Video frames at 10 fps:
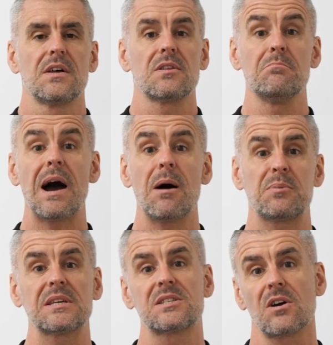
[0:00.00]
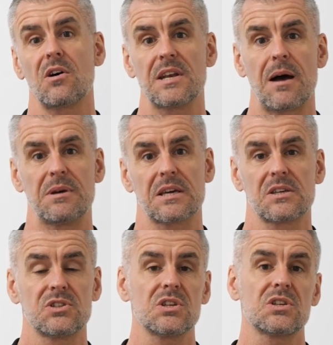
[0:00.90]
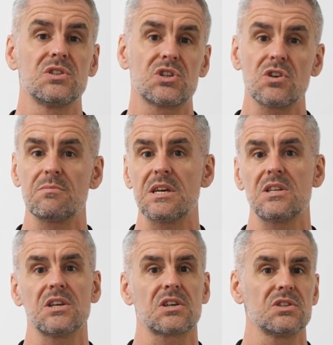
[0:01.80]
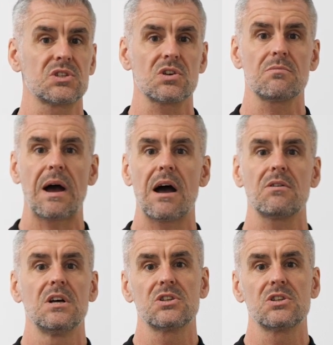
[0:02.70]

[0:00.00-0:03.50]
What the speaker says: The map is dynamic, so you can zoom in, you can zoom out,